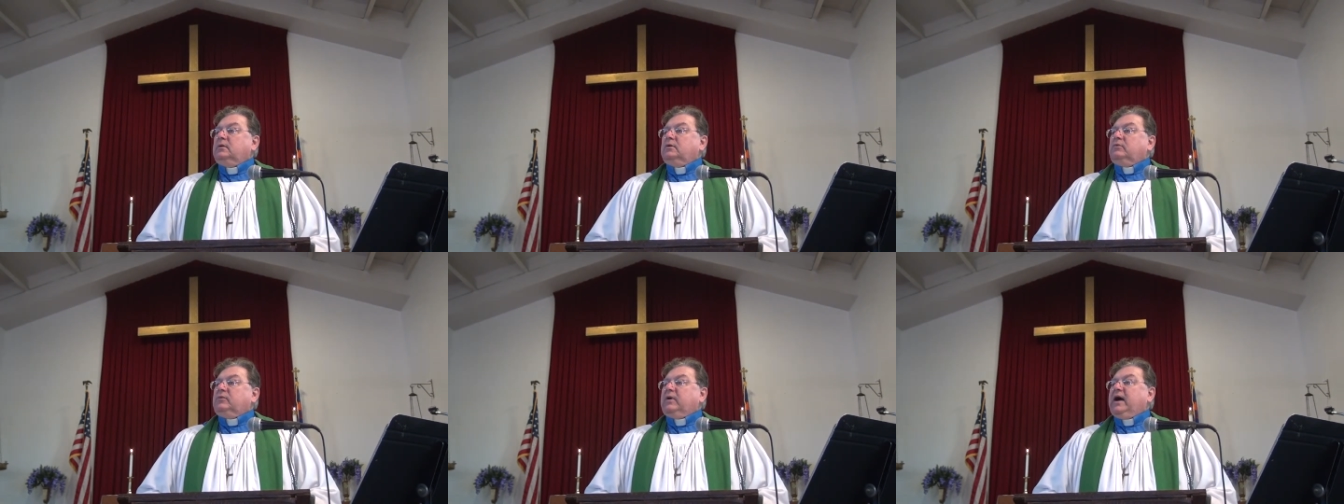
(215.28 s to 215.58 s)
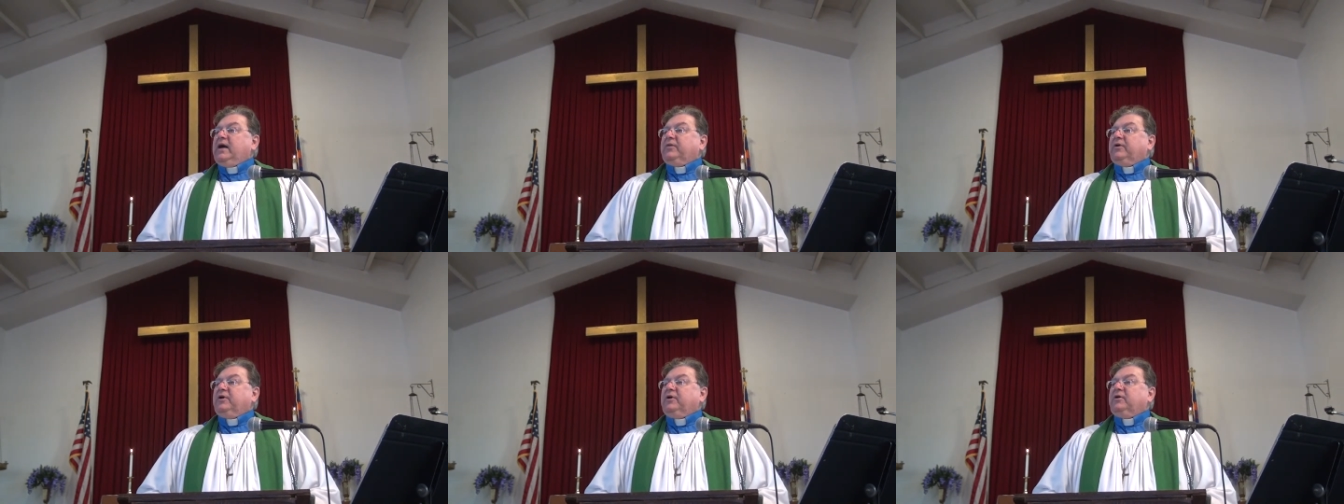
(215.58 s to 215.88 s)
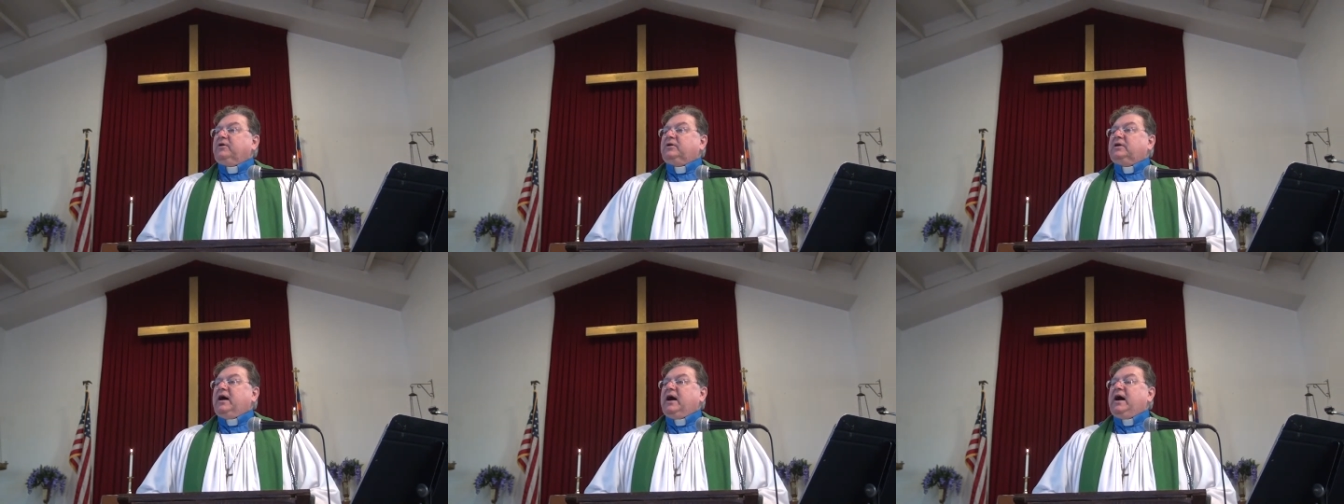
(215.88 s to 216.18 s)

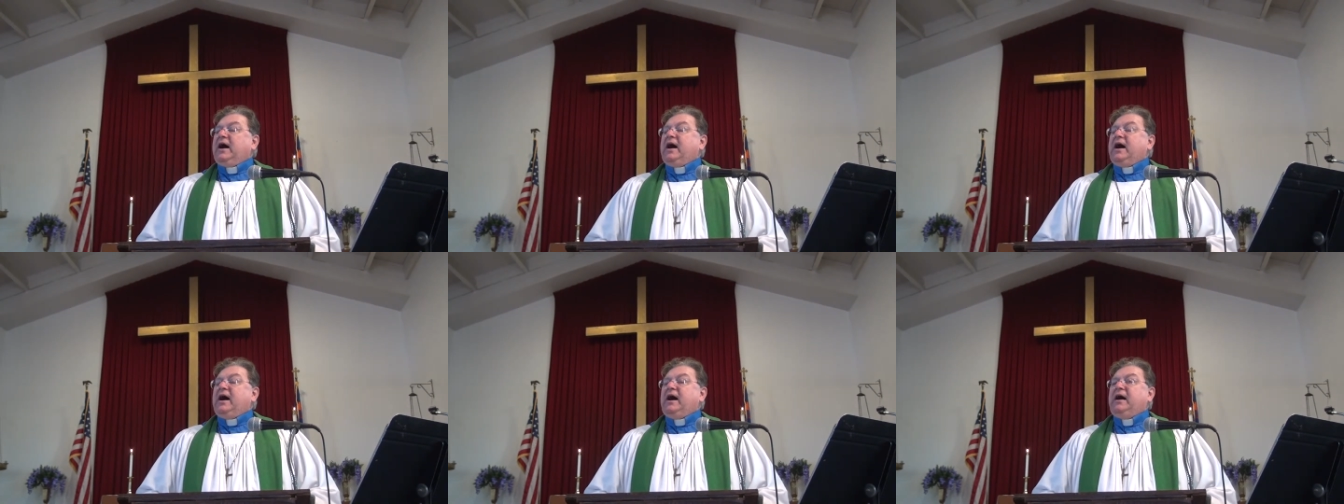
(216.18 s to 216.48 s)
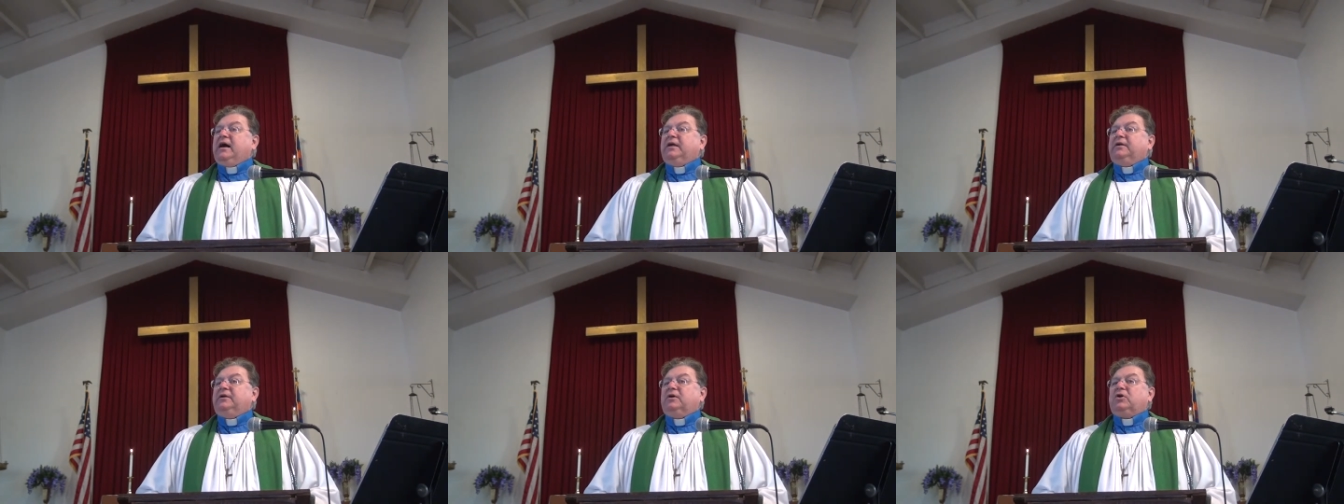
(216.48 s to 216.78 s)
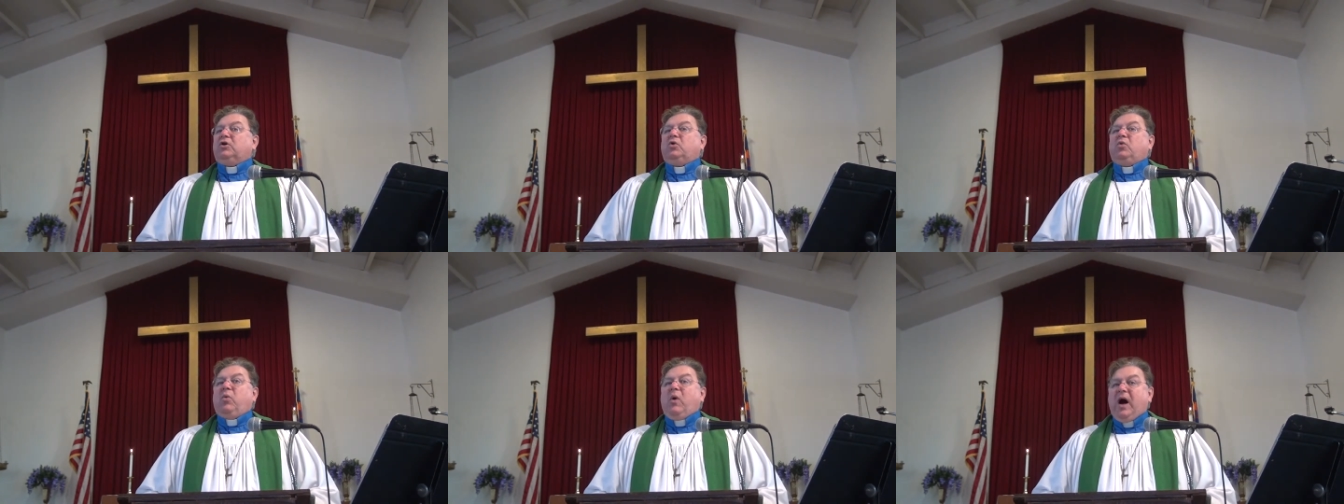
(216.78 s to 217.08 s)
Rather,
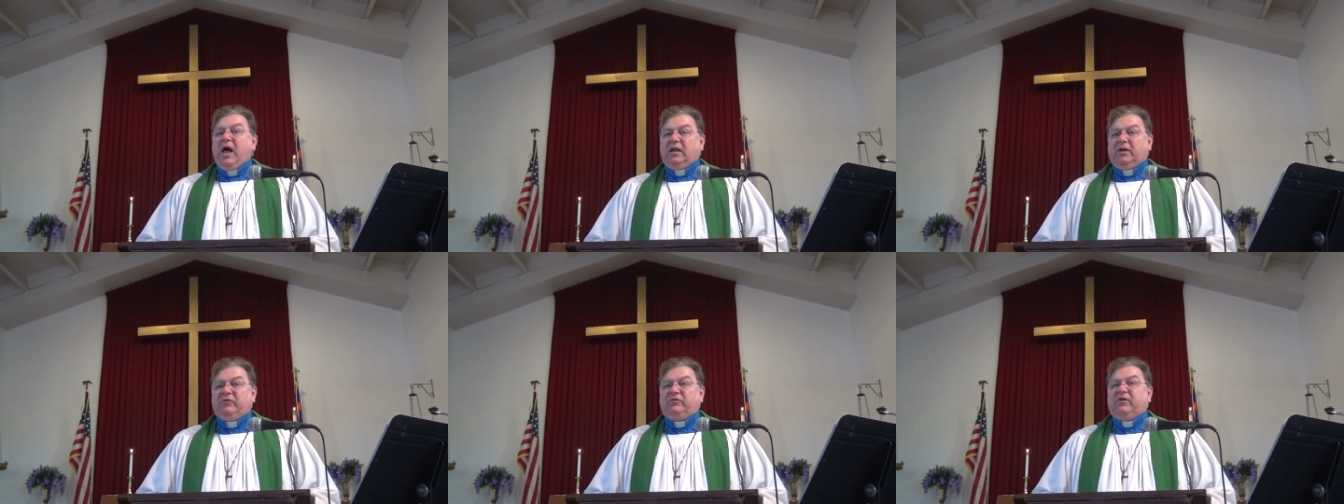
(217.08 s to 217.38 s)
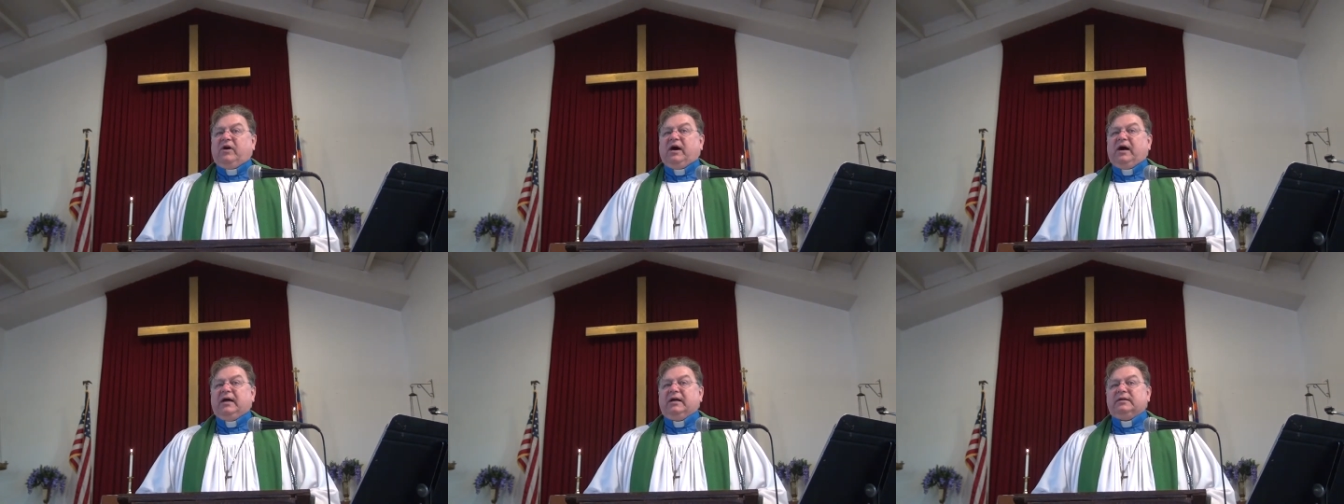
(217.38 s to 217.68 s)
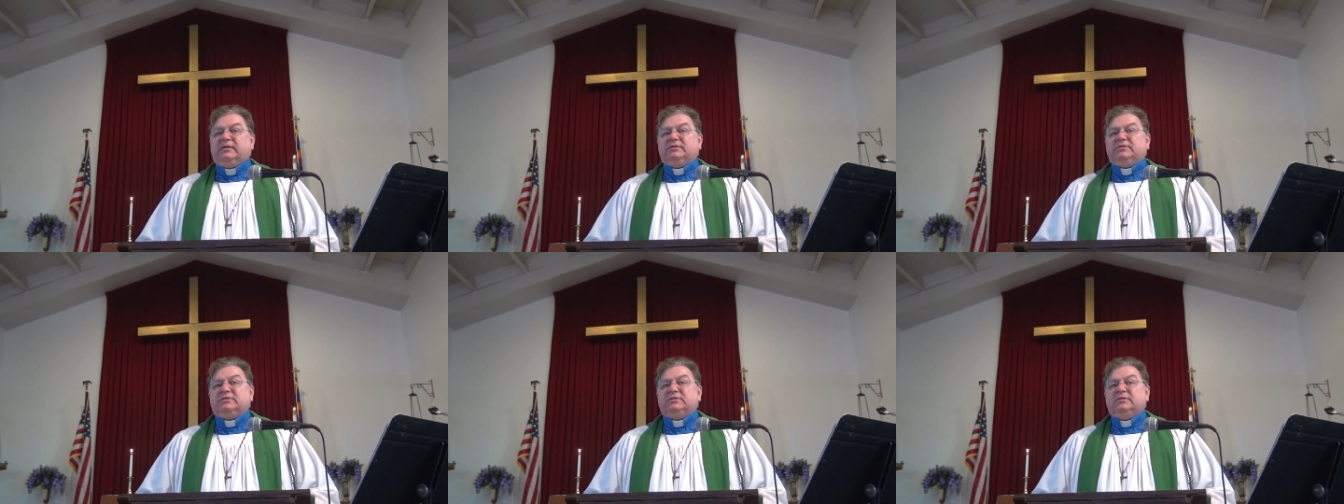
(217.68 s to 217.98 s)
God
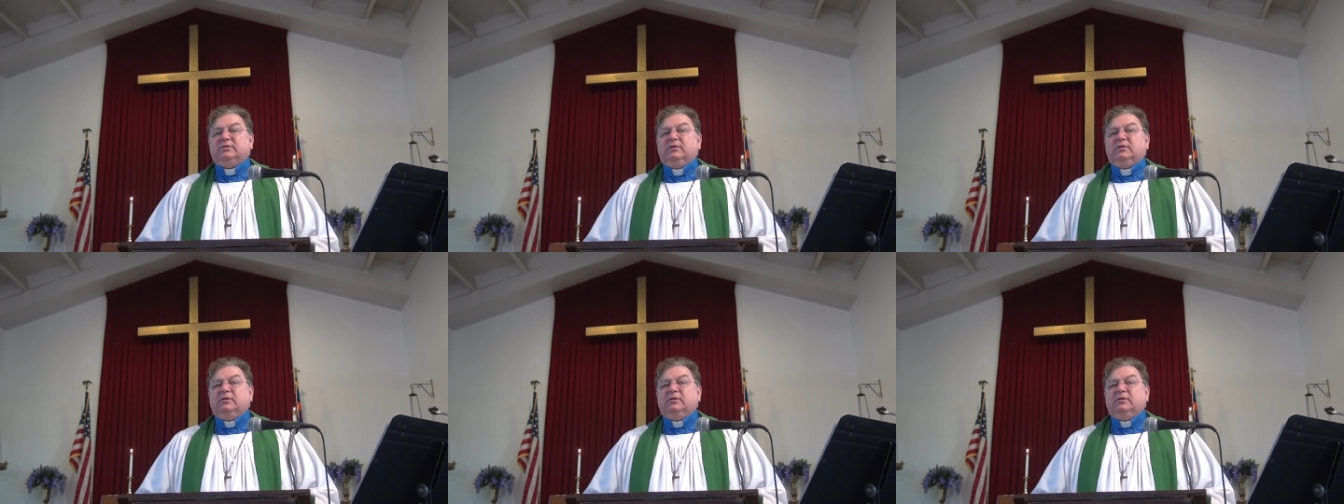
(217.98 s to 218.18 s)
qualifies